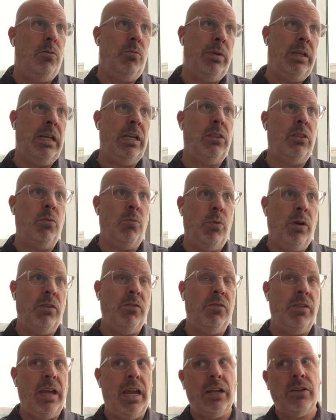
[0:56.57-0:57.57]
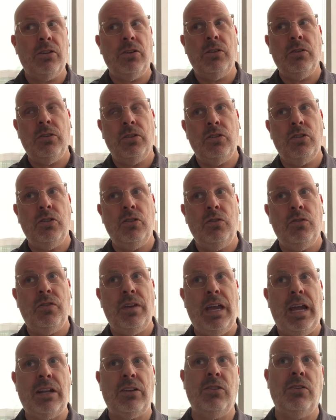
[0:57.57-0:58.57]
we get the one factor, the two
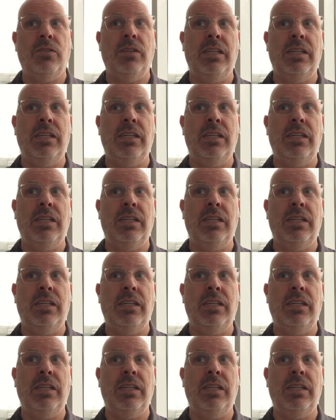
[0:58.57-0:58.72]
factor,